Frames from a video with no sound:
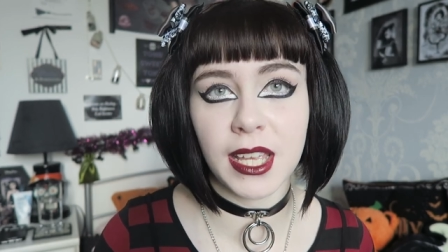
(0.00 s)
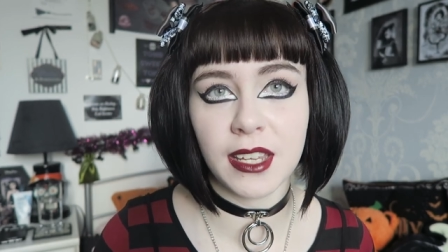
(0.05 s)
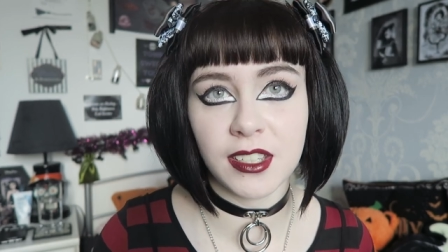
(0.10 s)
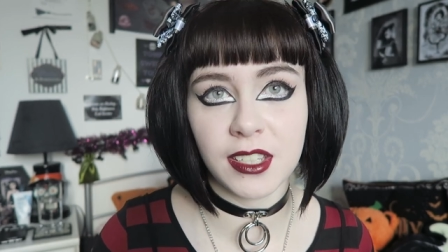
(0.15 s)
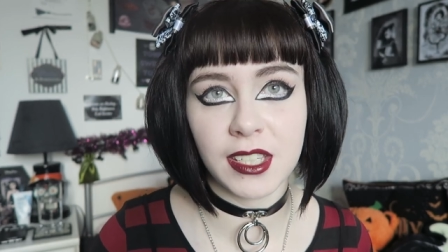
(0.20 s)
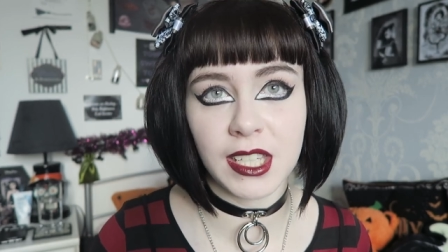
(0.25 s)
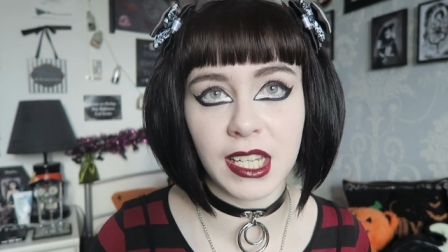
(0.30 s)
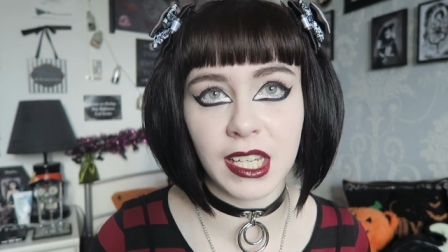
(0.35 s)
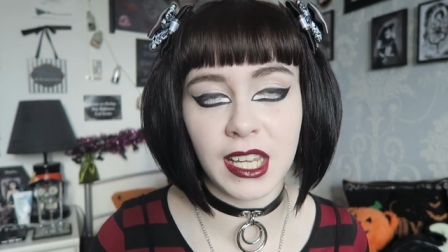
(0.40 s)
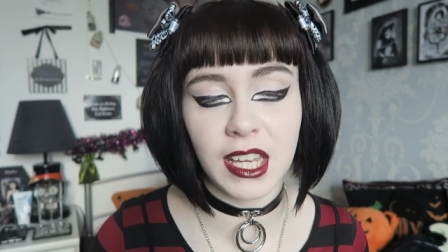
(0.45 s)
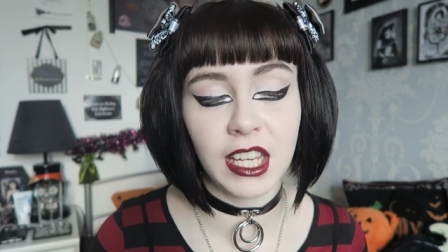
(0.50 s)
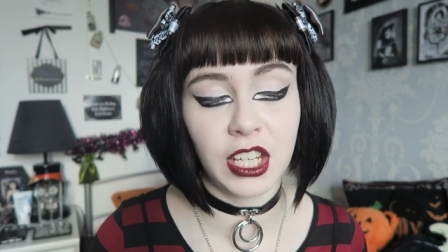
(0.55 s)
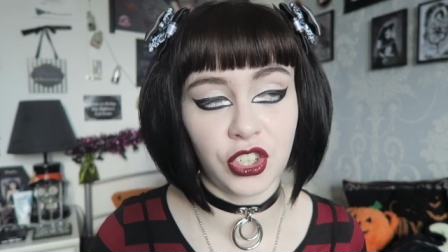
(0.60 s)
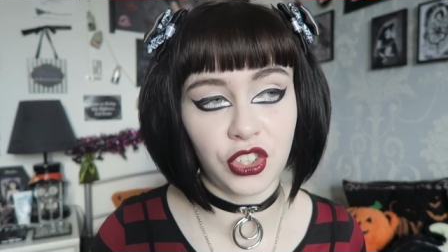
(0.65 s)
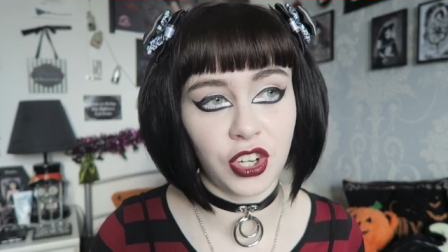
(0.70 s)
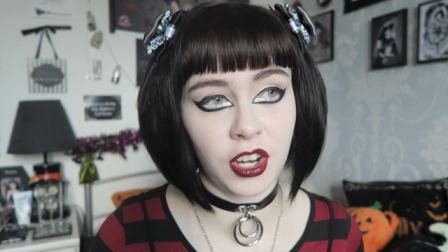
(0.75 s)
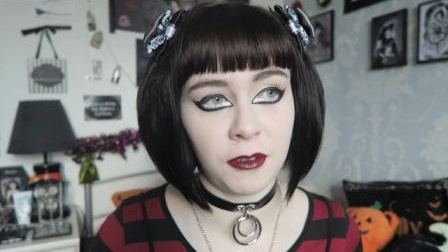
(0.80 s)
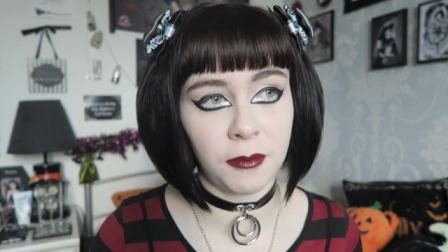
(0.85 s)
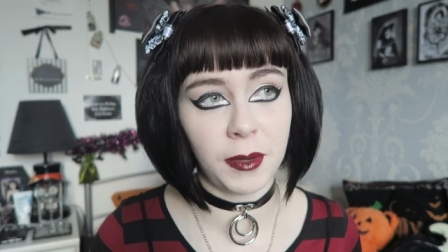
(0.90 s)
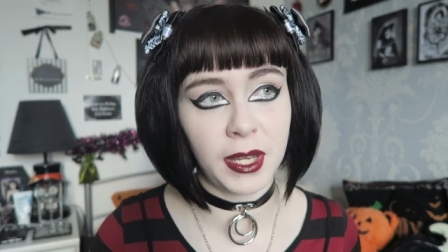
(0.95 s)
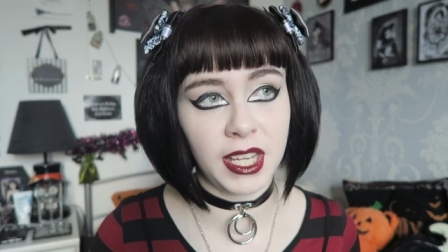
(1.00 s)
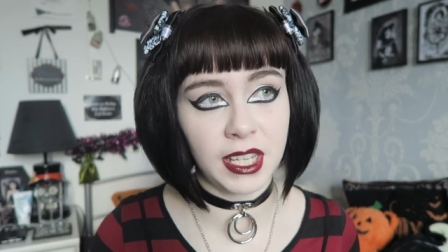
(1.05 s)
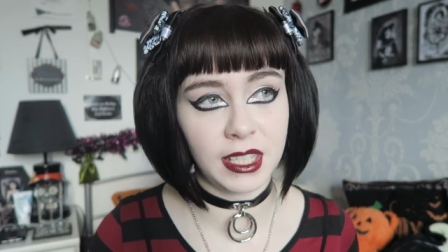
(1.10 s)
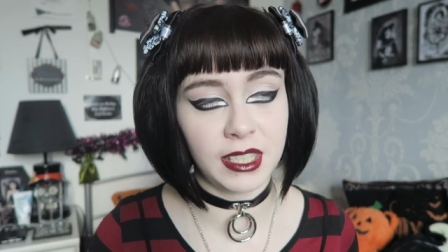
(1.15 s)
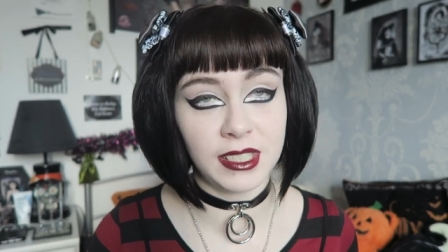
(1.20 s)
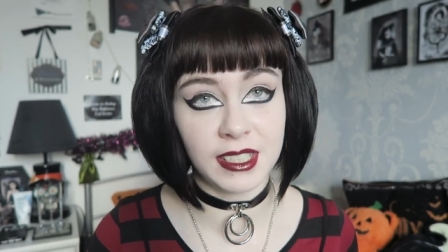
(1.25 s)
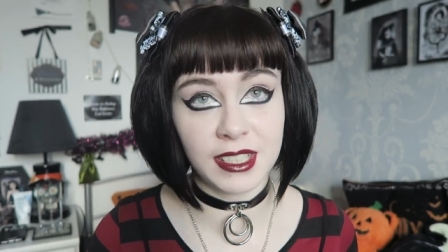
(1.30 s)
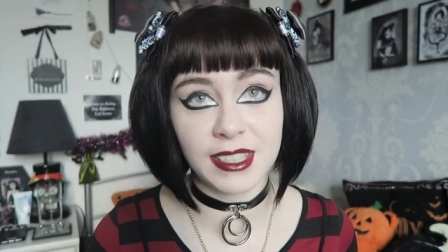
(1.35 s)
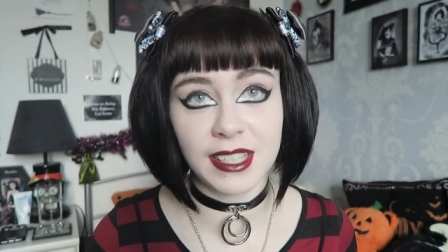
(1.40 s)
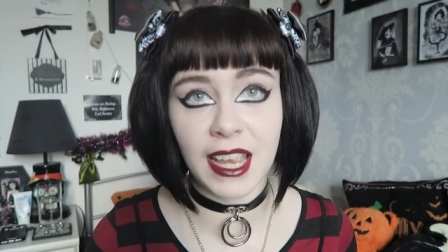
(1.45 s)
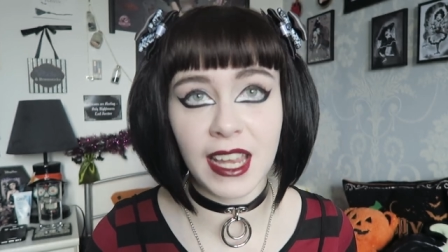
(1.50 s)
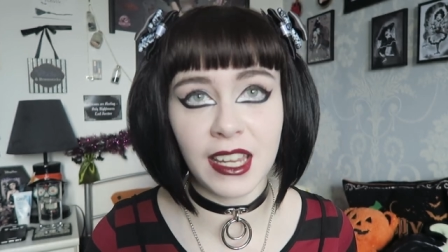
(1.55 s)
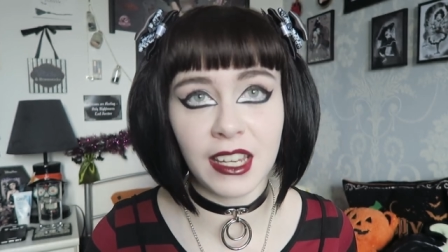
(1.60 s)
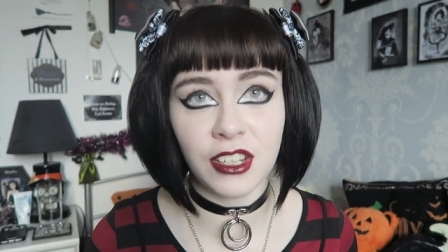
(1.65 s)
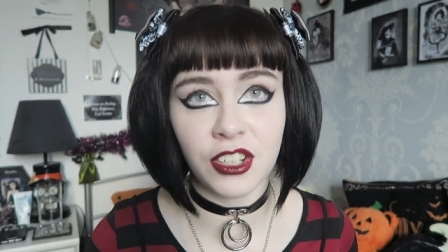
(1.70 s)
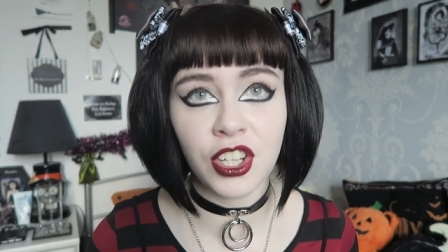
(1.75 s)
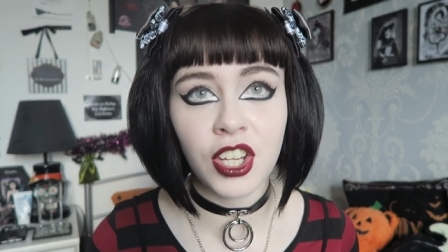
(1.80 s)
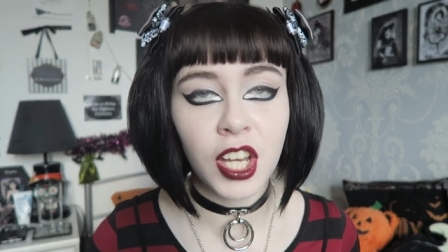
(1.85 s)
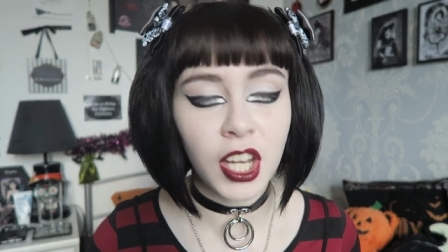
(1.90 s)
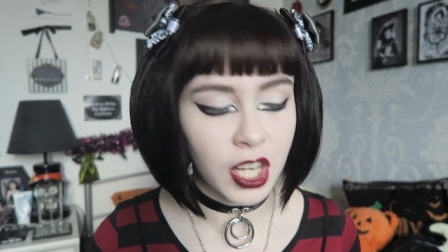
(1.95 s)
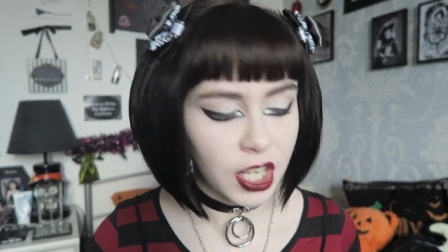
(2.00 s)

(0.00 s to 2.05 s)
editing it, it drove me insane.